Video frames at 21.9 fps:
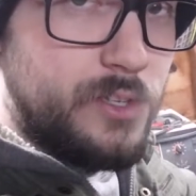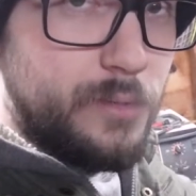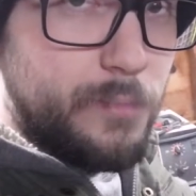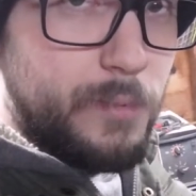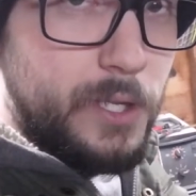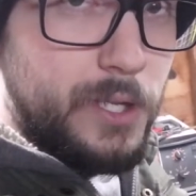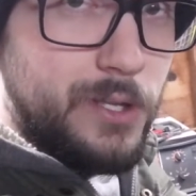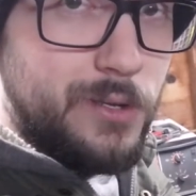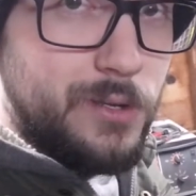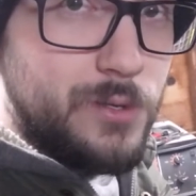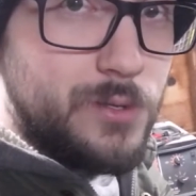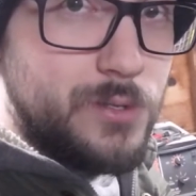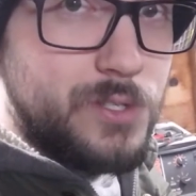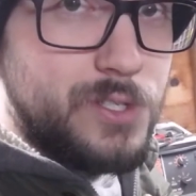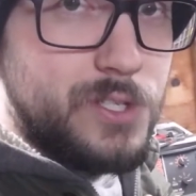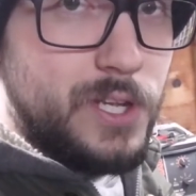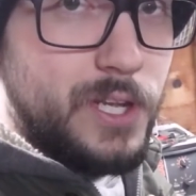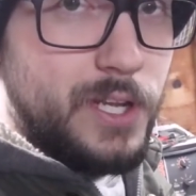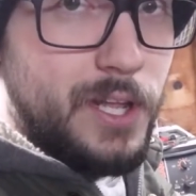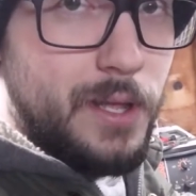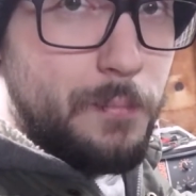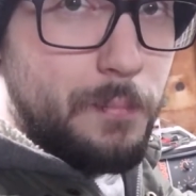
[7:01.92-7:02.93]
to be
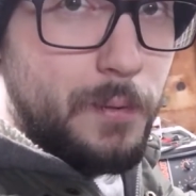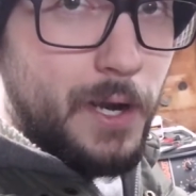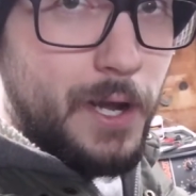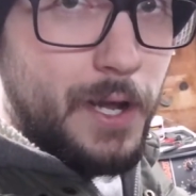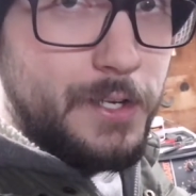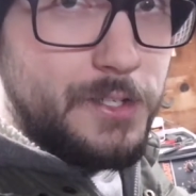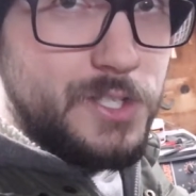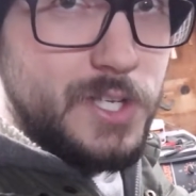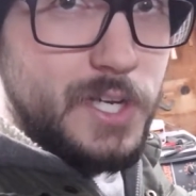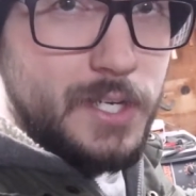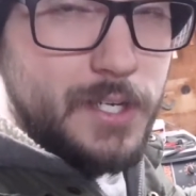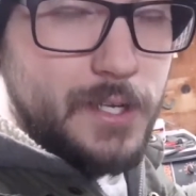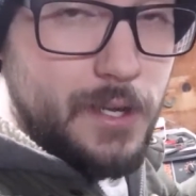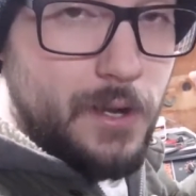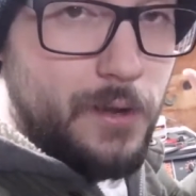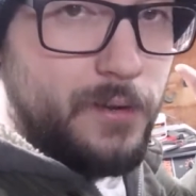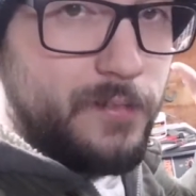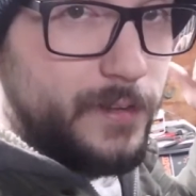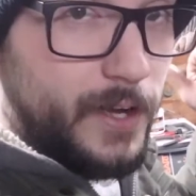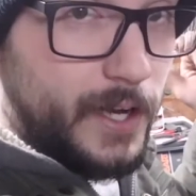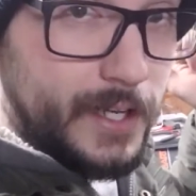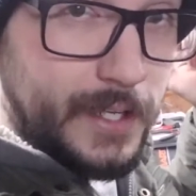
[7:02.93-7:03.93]
used in a project.
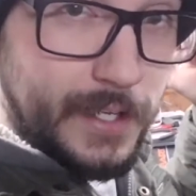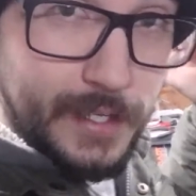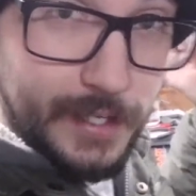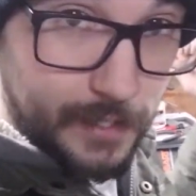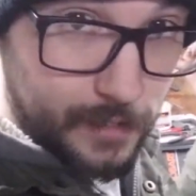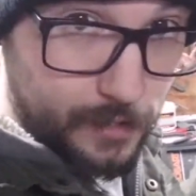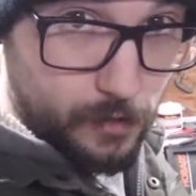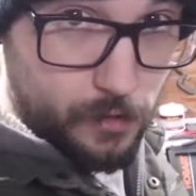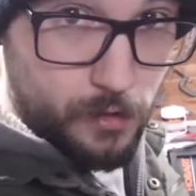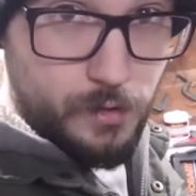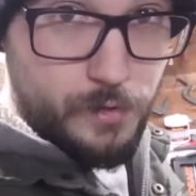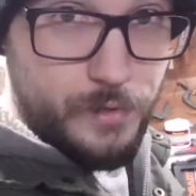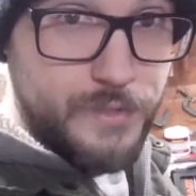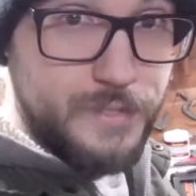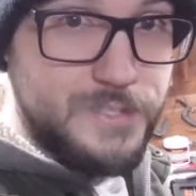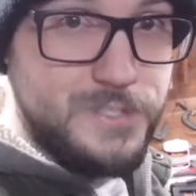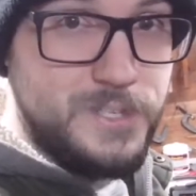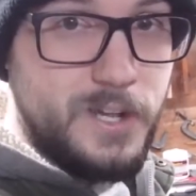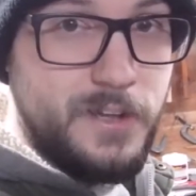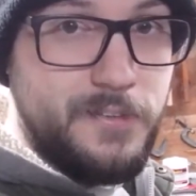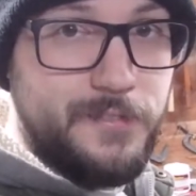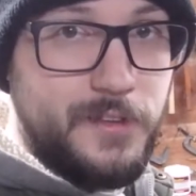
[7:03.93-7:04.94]
Now, if I can get all the
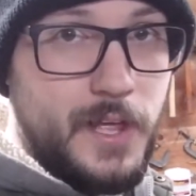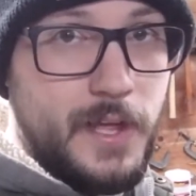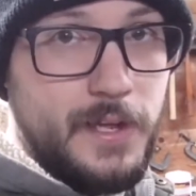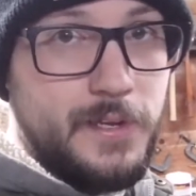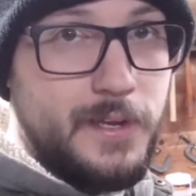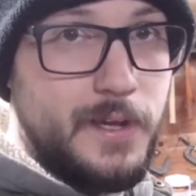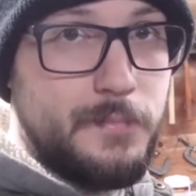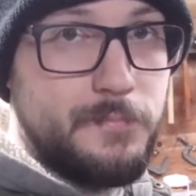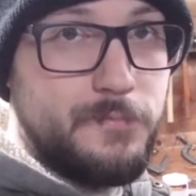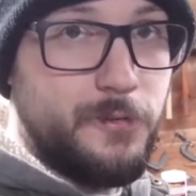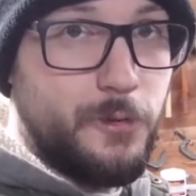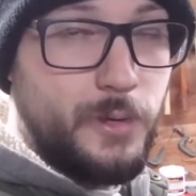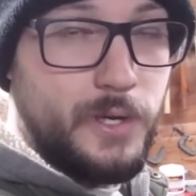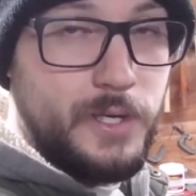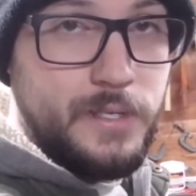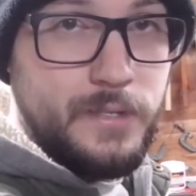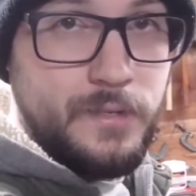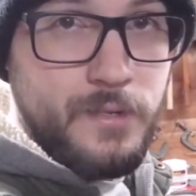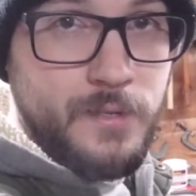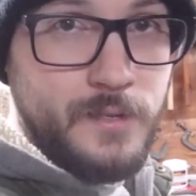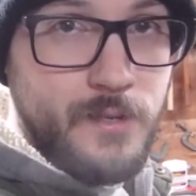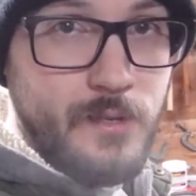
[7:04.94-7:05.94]
stuff lined up for it,
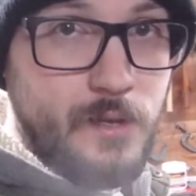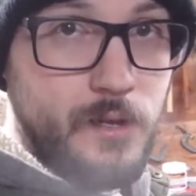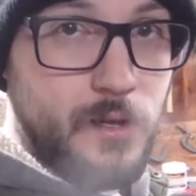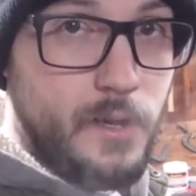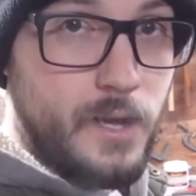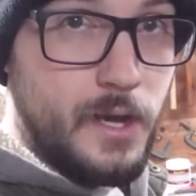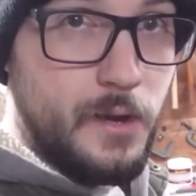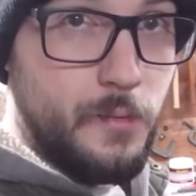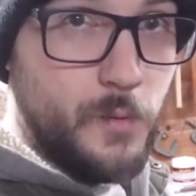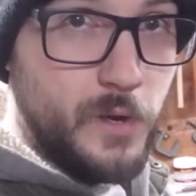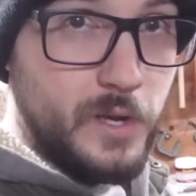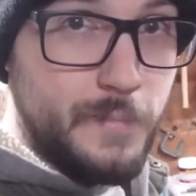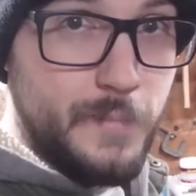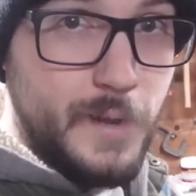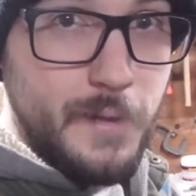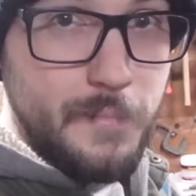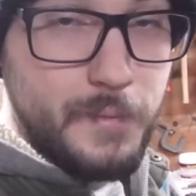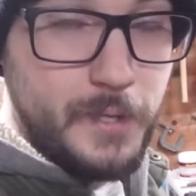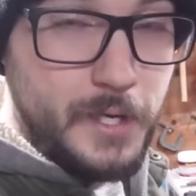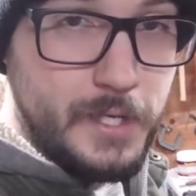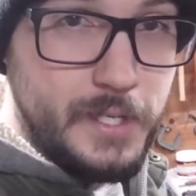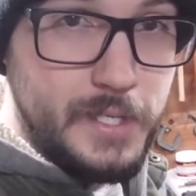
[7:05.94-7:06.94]
one of my
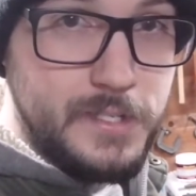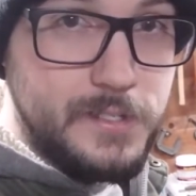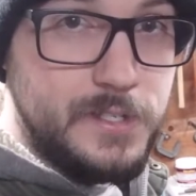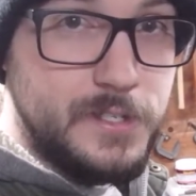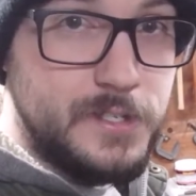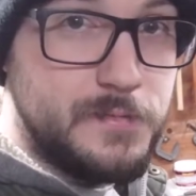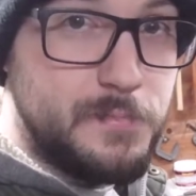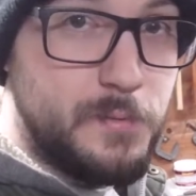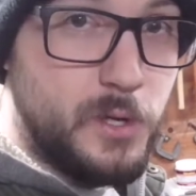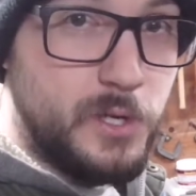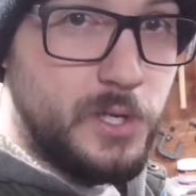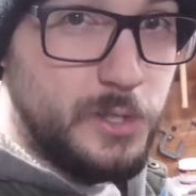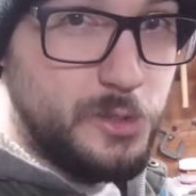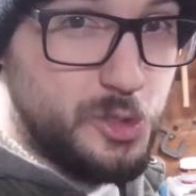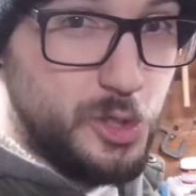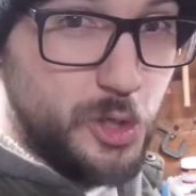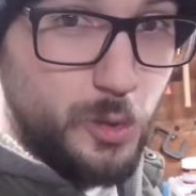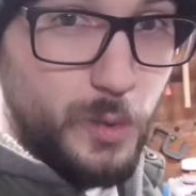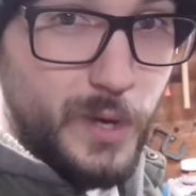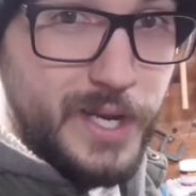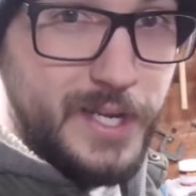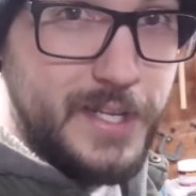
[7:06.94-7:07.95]
buddies is putting a
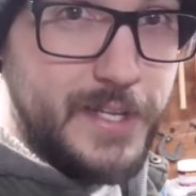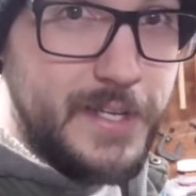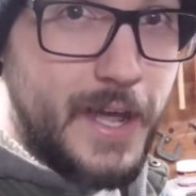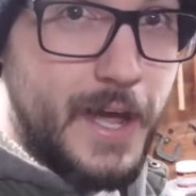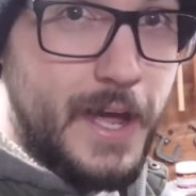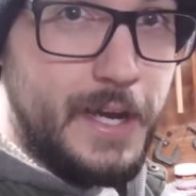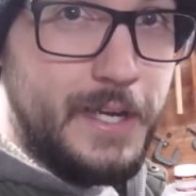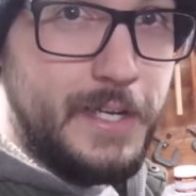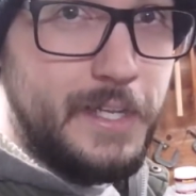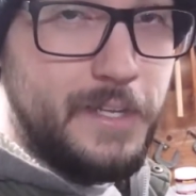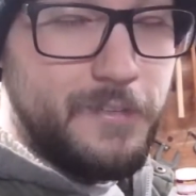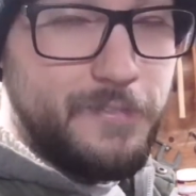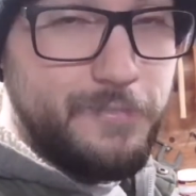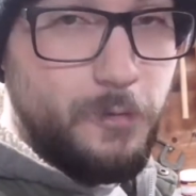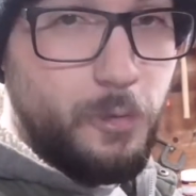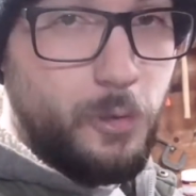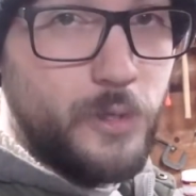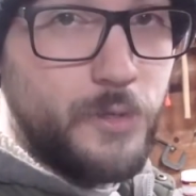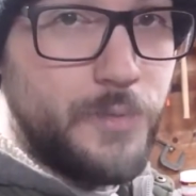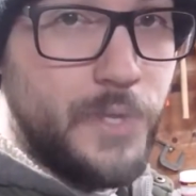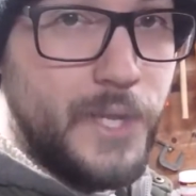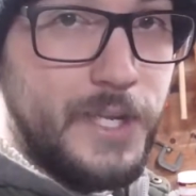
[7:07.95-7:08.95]
289 in a
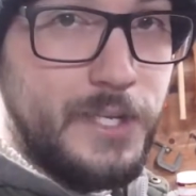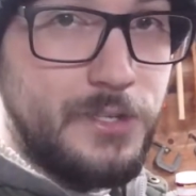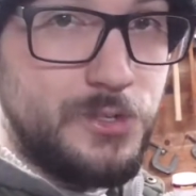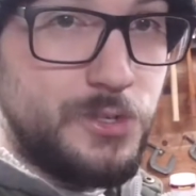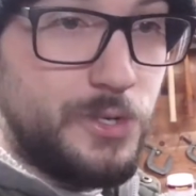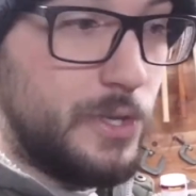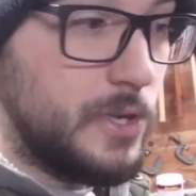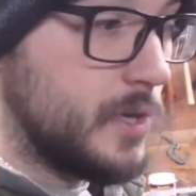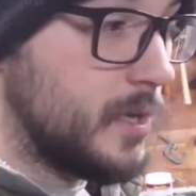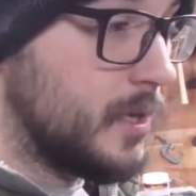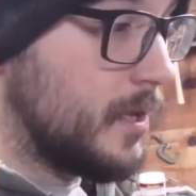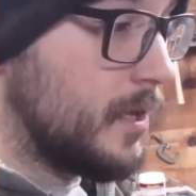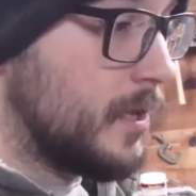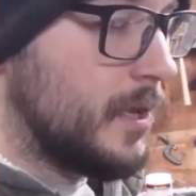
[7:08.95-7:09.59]
Ford Ranger,